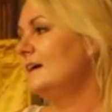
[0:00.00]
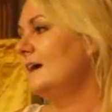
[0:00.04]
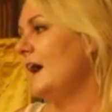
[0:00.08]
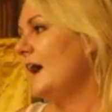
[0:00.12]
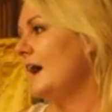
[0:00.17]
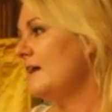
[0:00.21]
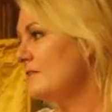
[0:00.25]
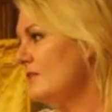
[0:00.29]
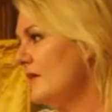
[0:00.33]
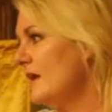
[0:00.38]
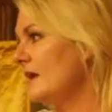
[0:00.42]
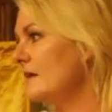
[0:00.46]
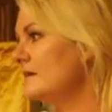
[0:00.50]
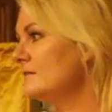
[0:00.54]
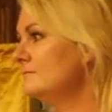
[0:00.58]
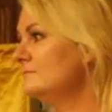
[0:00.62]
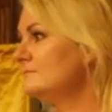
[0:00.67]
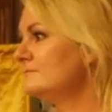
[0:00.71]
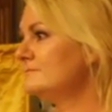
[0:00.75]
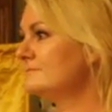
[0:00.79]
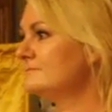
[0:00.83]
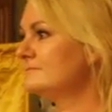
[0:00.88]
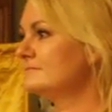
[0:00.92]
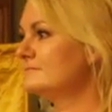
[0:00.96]
And then,
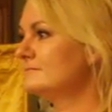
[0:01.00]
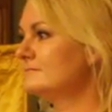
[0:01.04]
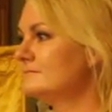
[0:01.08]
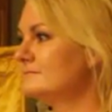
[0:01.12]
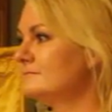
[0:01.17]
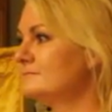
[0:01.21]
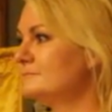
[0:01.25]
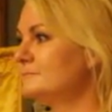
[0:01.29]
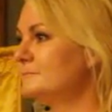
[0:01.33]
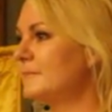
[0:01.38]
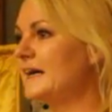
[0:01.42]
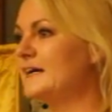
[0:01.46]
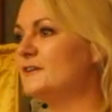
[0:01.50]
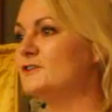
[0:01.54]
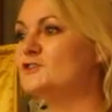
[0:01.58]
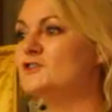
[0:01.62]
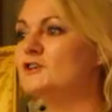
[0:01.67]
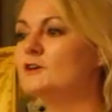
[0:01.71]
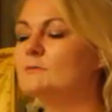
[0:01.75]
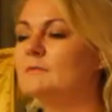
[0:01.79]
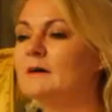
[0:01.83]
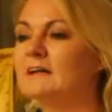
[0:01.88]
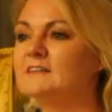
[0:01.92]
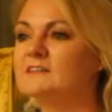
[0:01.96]
about
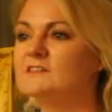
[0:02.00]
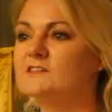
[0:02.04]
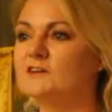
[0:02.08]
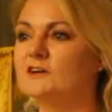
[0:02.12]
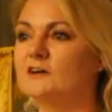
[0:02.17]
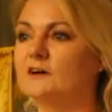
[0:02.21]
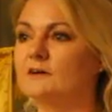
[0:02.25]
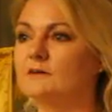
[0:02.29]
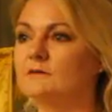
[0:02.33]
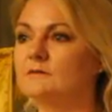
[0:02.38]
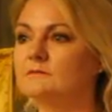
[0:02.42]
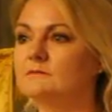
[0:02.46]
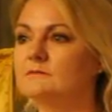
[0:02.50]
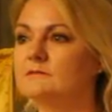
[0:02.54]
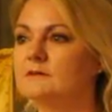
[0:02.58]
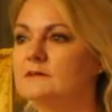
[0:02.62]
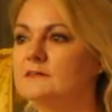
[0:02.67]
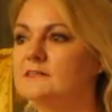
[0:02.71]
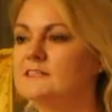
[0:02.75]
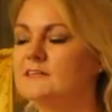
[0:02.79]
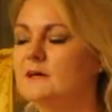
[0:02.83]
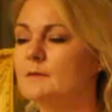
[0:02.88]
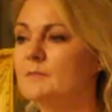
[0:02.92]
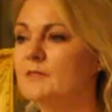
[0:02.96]
2 months ago,
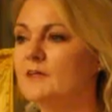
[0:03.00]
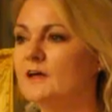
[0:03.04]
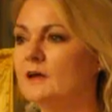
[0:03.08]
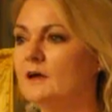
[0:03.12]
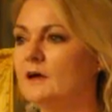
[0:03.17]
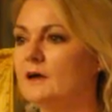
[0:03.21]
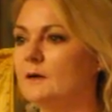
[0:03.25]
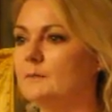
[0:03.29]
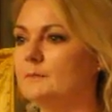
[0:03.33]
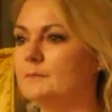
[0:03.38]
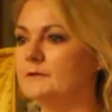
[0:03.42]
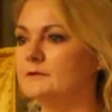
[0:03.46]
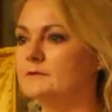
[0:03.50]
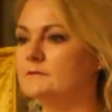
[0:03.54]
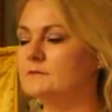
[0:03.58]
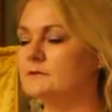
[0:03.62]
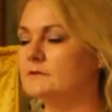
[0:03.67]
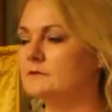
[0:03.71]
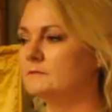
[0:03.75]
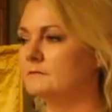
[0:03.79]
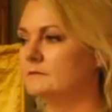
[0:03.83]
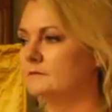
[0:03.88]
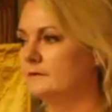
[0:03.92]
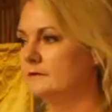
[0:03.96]
something happened
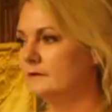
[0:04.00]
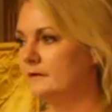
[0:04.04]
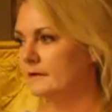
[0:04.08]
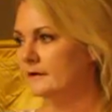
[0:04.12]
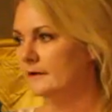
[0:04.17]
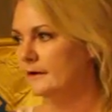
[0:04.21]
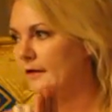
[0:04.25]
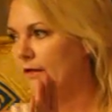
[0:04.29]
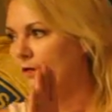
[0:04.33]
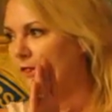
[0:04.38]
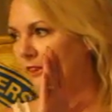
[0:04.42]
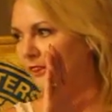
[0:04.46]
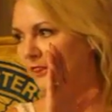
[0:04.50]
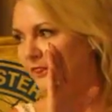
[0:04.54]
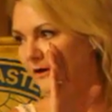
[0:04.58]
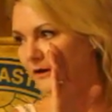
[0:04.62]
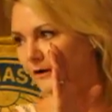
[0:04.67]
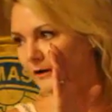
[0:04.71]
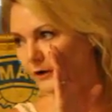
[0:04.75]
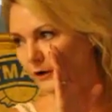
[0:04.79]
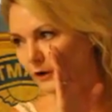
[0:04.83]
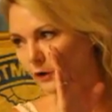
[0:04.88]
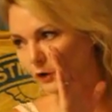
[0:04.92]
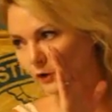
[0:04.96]

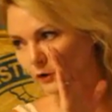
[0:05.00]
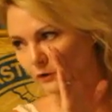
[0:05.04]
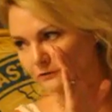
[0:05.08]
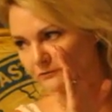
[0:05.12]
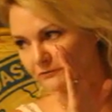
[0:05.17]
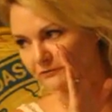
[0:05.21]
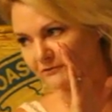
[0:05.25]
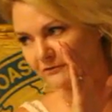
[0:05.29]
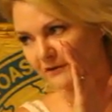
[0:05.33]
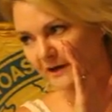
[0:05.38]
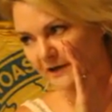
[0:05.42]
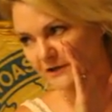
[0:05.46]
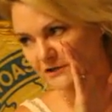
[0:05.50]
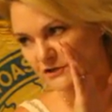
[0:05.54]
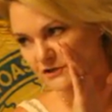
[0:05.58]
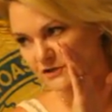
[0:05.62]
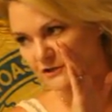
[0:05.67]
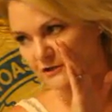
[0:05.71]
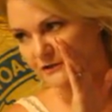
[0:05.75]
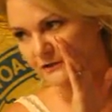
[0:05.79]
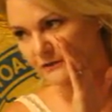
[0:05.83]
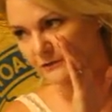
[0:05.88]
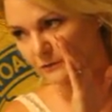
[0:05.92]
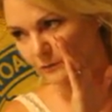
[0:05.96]
the old-fashioned